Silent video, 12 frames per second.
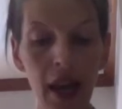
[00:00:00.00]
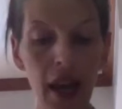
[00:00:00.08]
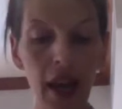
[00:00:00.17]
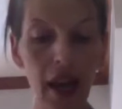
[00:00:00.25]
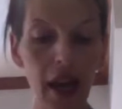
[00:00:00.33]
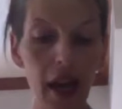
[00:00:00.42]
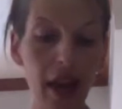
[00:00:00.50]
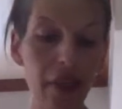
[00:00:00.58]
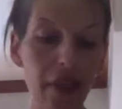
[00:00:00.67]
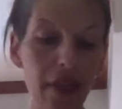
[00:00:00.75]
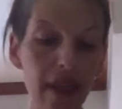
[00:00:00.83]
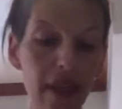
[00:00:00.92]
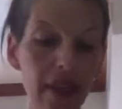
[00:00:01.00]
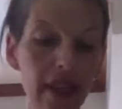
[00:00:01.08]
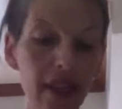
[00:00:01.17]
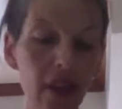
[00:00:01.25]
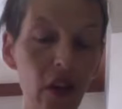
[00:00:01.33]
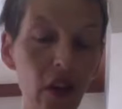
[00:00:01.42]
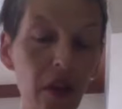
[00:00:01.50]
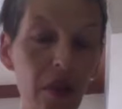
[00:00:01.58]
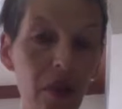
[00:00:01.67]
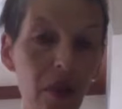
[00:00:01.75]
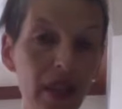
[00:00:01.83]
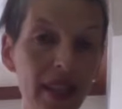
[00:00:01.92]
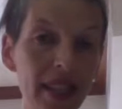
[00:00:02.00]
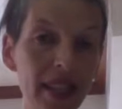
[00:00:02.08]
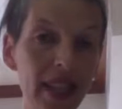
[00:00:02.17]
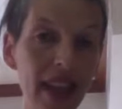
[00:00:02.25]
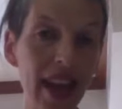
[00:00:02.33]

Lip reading: I think that's all the points that I